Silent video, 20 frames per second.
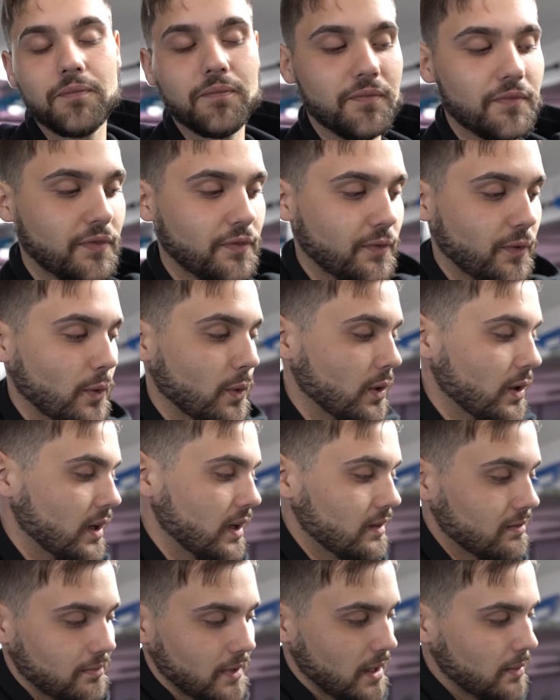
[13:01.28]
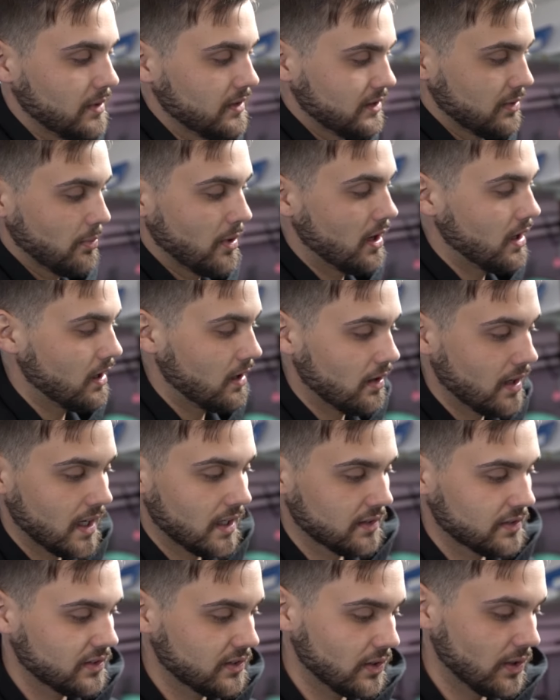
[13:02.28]
for maybe tomorrow
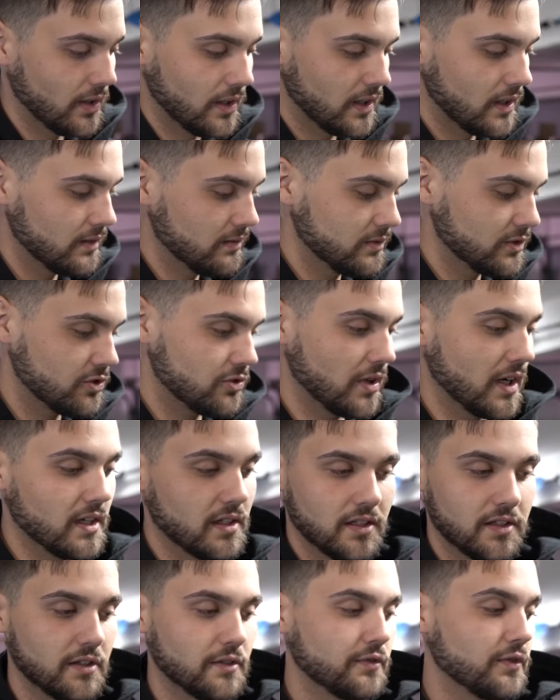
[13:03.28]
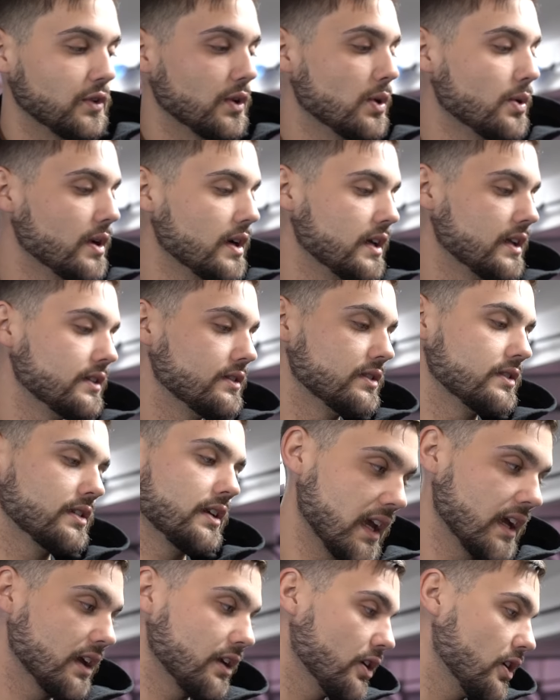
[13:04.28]
I'll start draining the fluids,
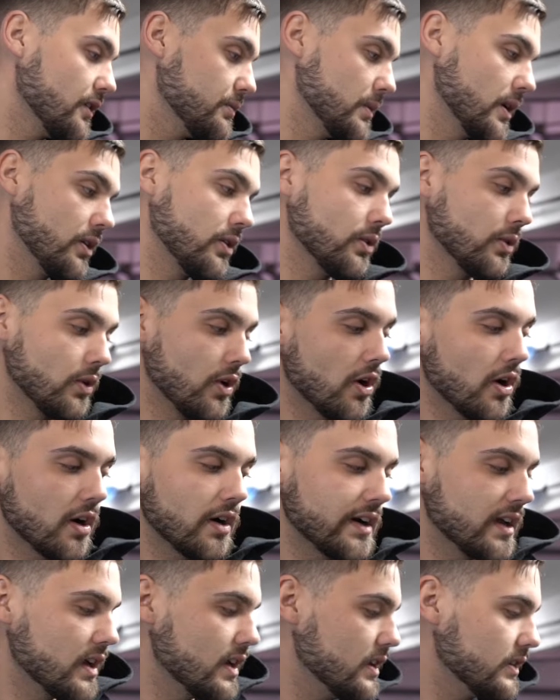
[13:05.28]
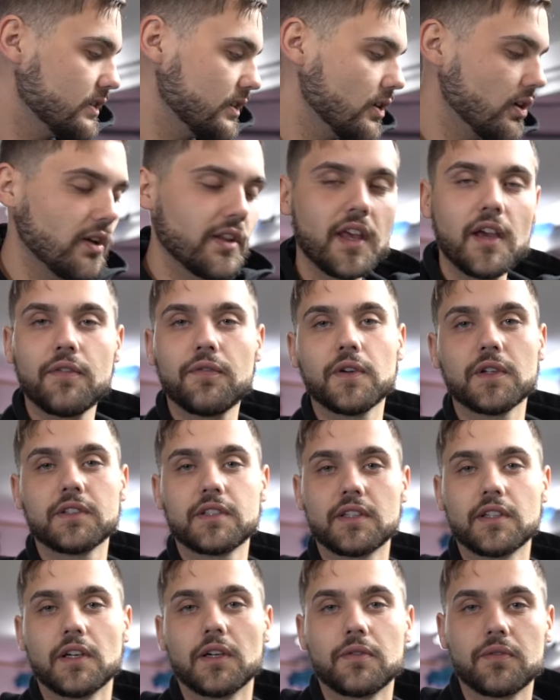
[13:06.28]
taking off my whole harness, and all that fun
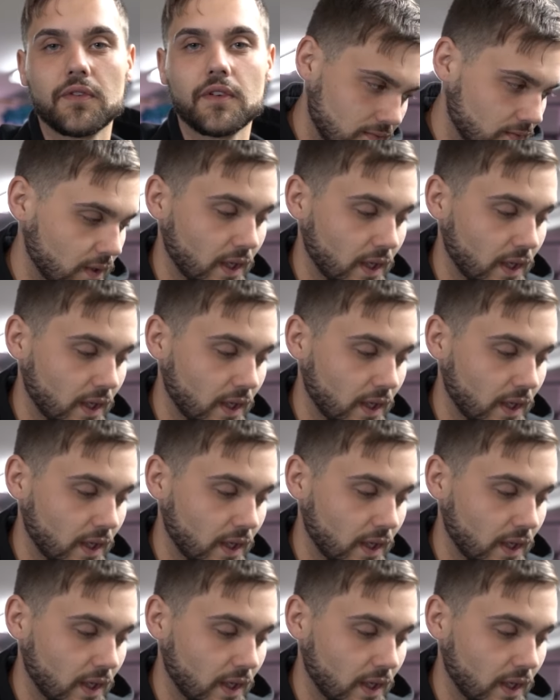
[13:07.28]
stuff.